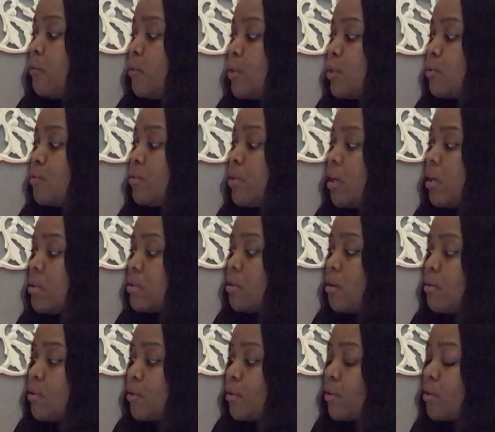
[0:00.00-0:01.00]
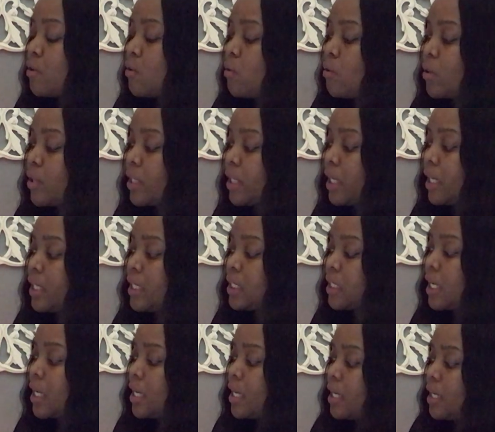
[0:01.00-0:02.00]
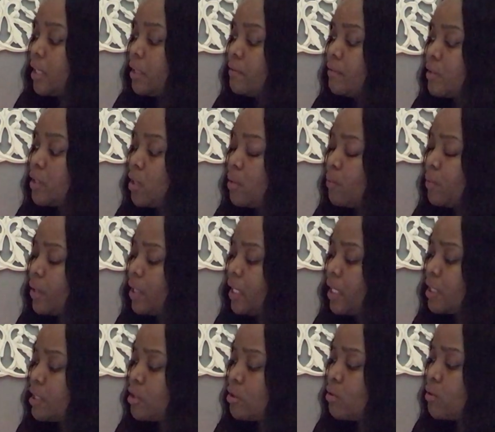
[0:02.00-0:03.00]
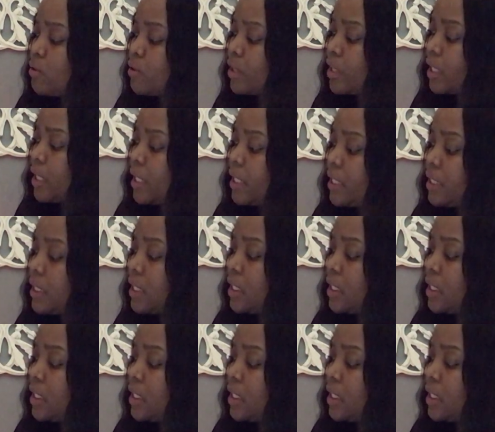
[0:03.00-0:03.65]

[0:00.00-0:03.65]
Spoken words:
for you dolls on your court case, if someone has a court case